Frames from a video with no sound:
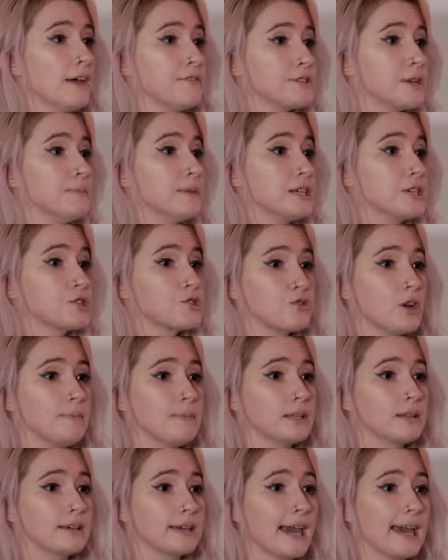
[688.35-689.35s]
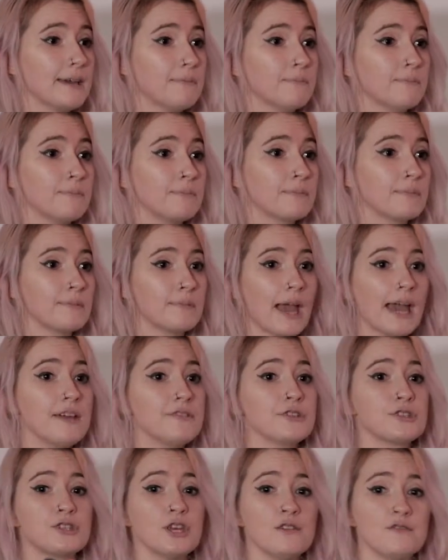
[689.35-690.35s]
If somebody's streaming the game, hey,
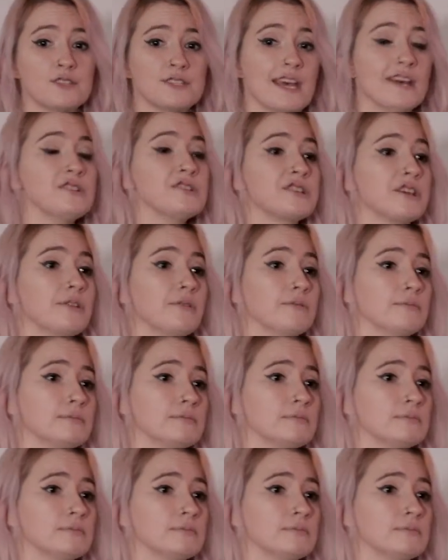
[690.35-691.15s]
the server tells you.